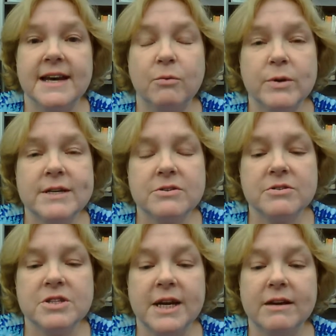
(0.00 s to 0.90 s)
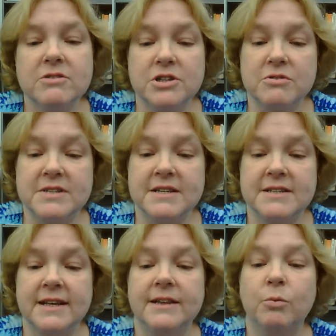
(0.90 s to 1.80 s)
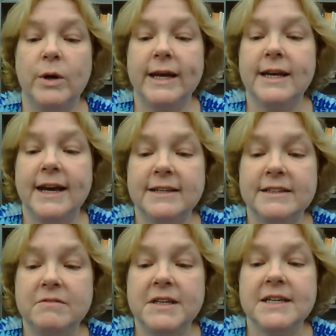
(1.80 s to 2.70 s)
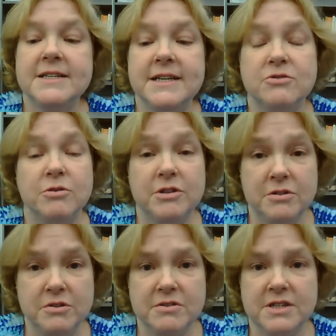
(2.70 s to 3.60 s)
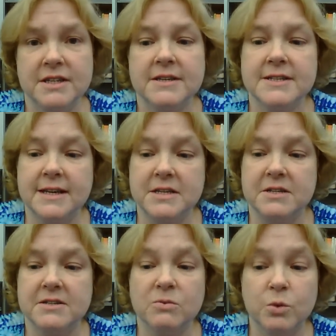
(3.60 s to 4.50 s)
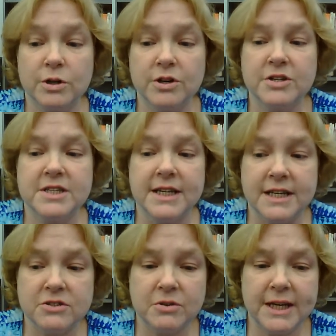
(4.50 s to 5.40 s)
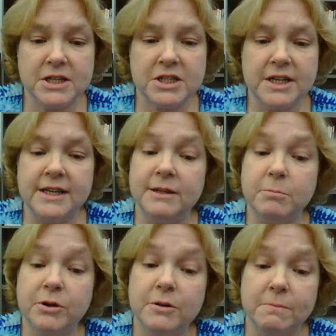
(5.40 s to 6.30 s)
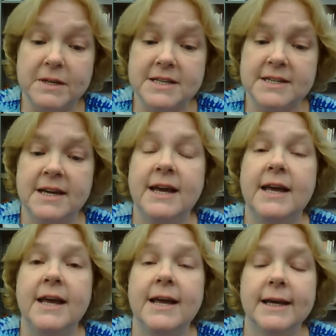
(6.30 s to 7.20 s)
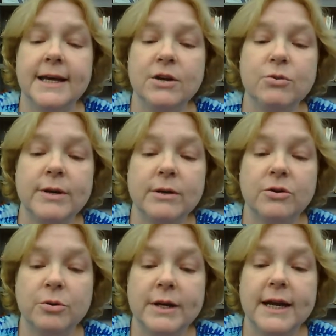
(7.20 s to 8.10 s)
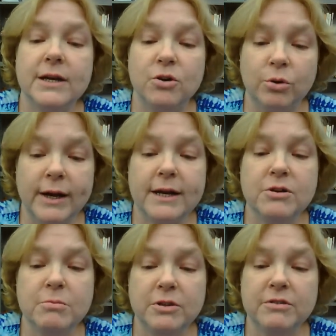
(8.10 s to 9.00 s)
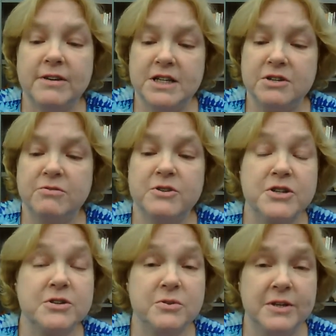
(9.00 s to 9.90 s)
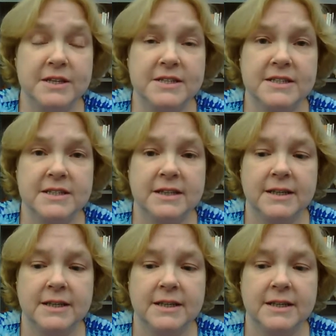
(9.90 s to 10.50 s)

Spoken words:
that research now shows us that the way an activity is introduced, such as the words, the intonation, and the purpose, can create greater motivation for students.